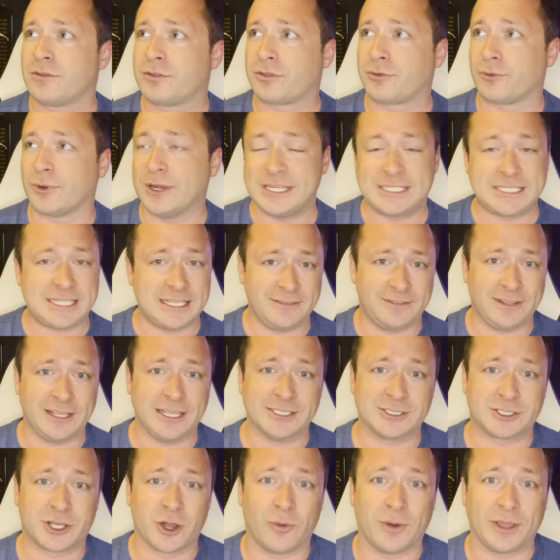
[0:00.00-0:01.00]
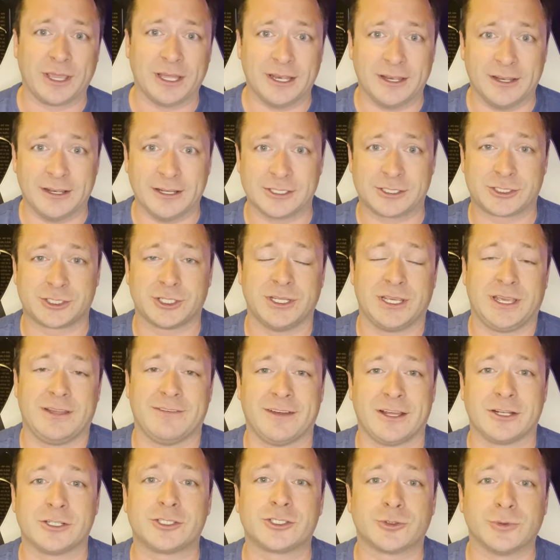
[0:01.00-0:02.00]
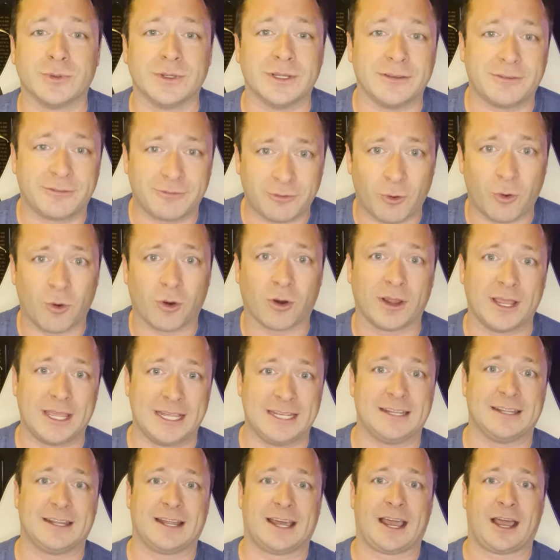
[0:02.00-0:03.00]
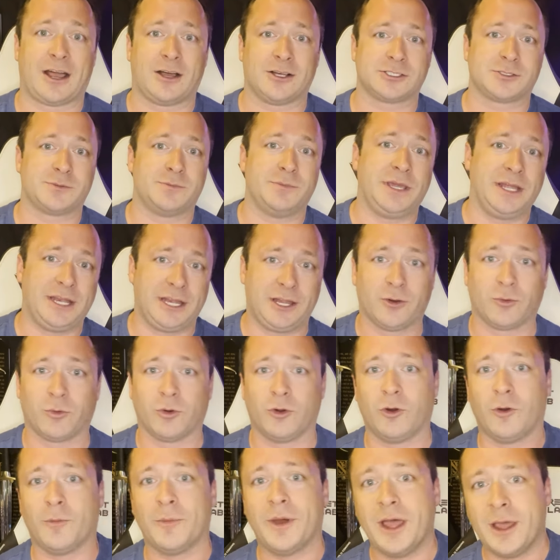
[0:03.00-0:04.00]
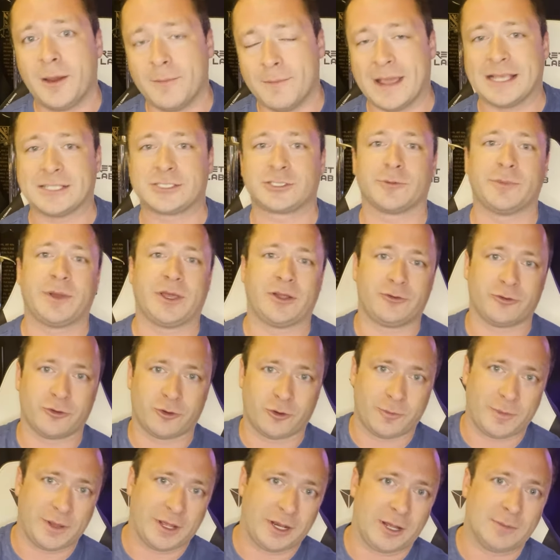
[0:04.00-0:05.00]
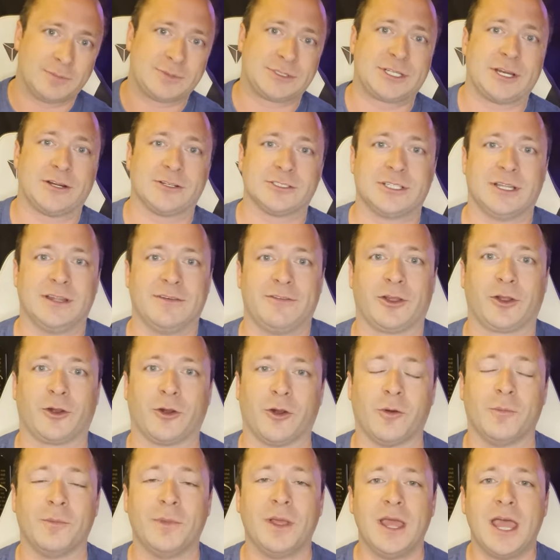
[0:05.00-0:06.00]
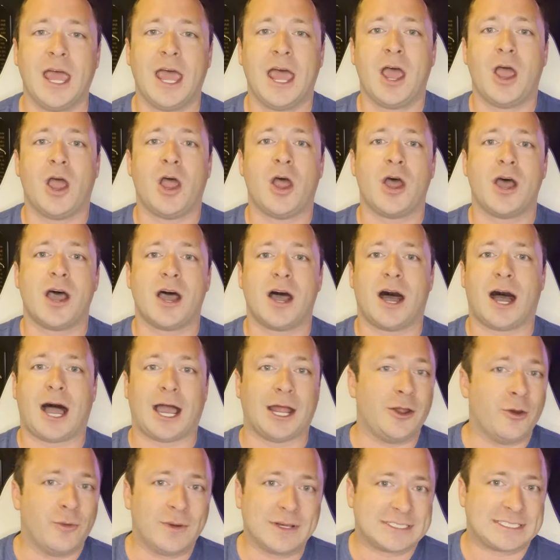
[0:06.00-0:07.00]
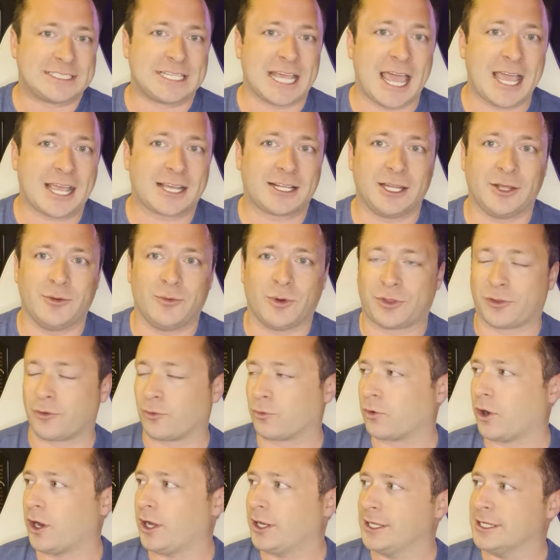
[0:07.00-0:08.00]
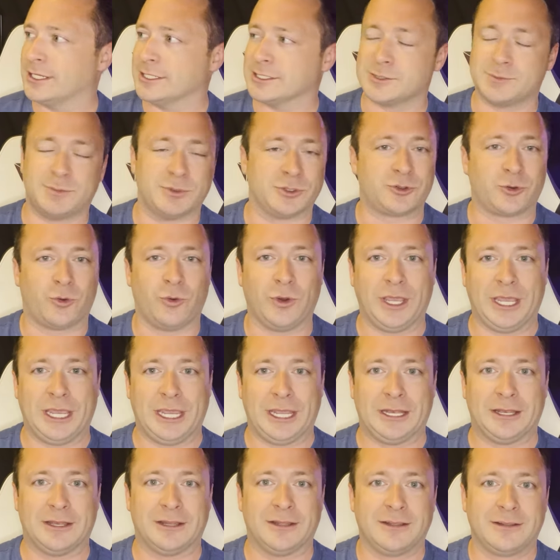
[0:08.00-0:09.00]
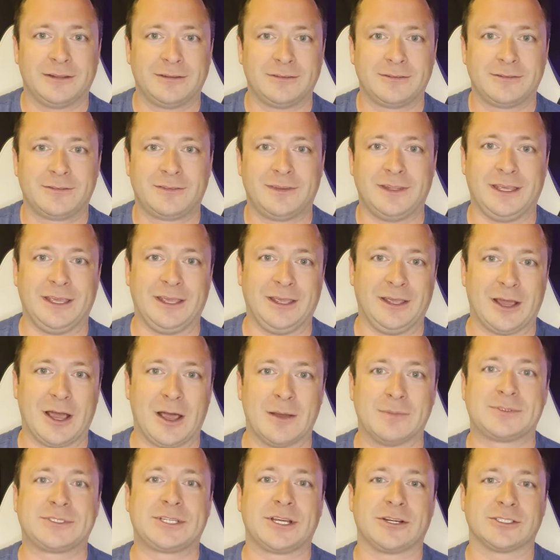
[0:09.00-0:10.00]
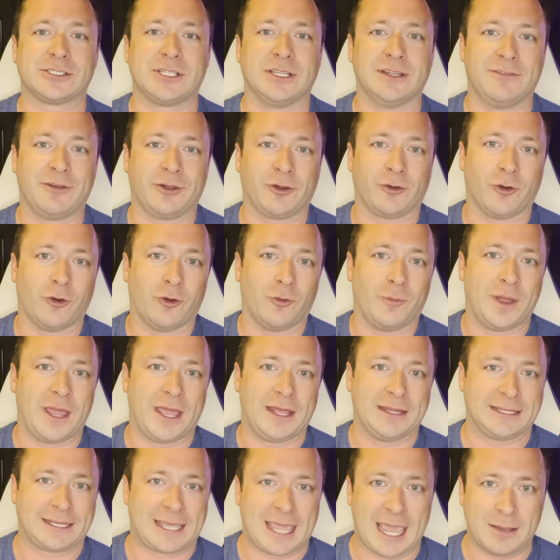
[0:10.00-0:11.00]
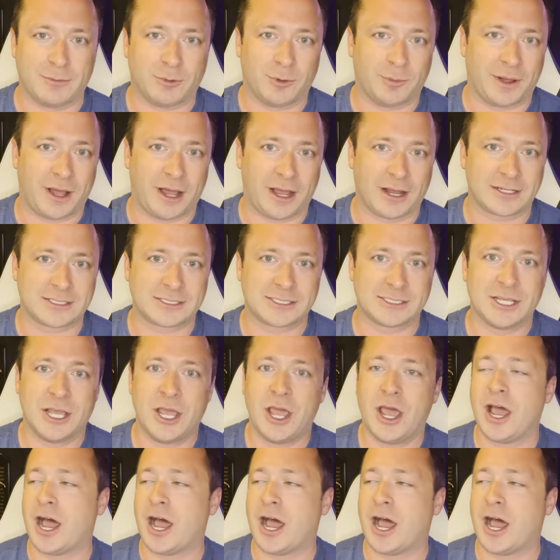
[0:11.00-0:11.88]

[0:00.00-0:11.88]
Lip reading: 3 TVs going in initially, eventually 4 into the house: media room, master bedroom, and upstairs living room. I know exactly what the run is between the upstairs living room and the cable box.